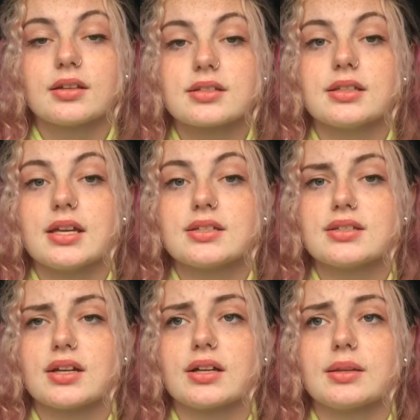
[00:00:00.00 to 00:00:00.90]
doesn't
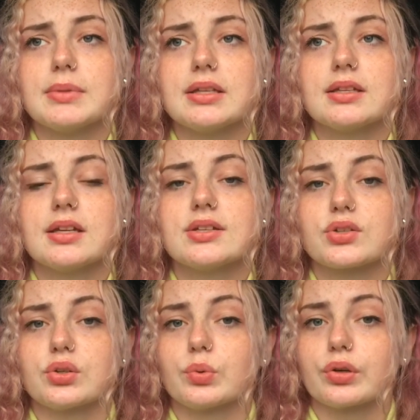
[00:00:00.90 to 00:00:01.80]
necessarily mean it's
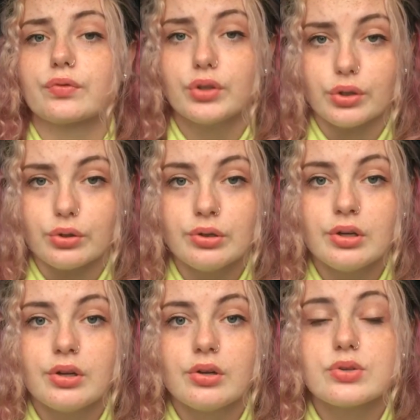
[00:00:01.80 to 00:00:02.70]
going to work for you.
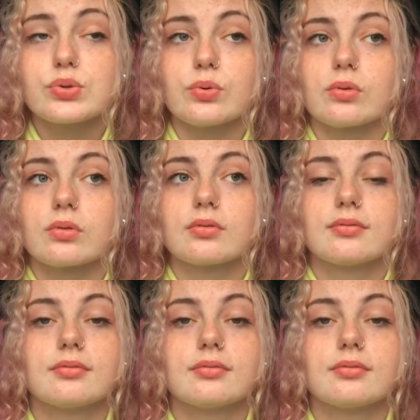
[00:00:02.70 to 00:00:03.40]
So